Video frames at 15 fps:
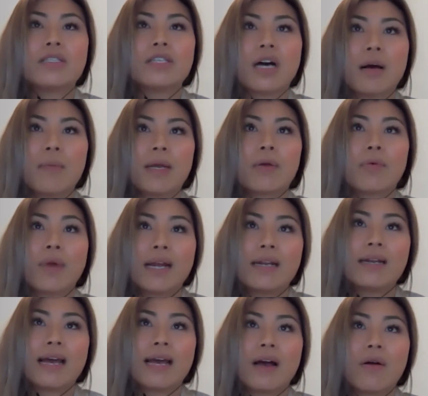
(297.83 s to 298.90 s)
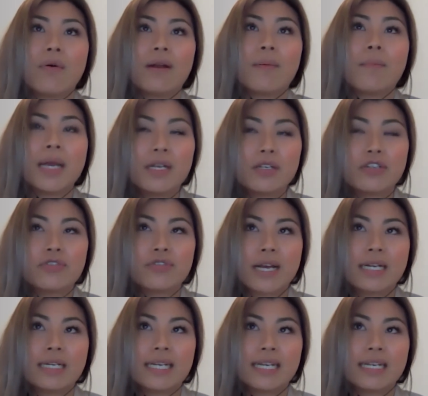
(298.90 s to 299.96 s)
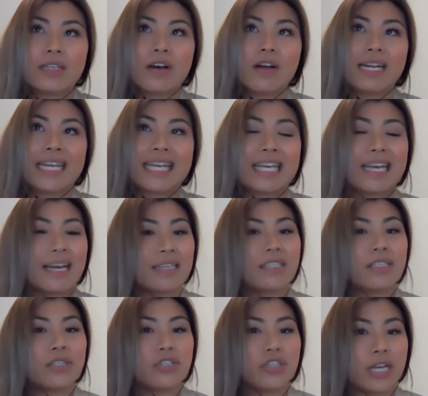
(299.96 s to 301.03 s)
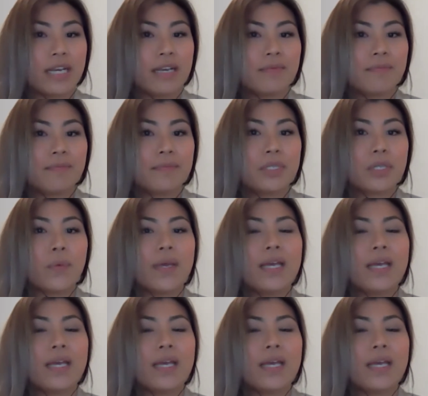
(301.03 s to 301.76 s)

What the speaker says: topic right now and a major trend is on ESG. So